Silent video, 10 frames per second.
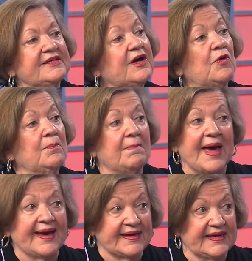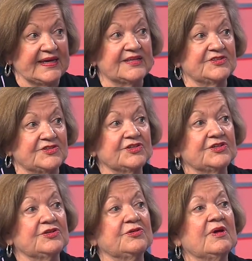to go back
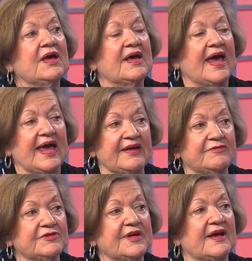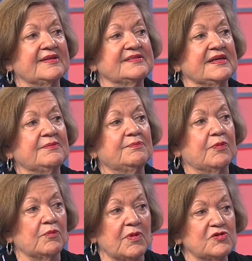into advertising,
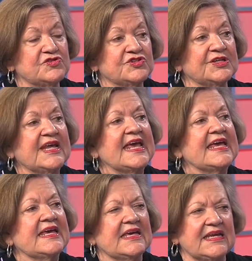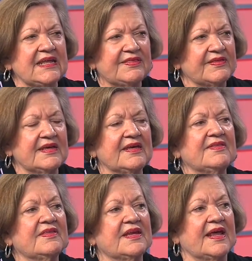promotion,
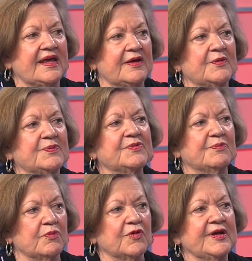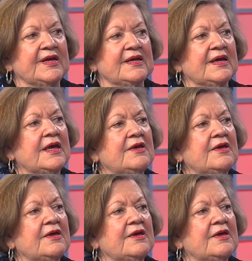anything that helps bring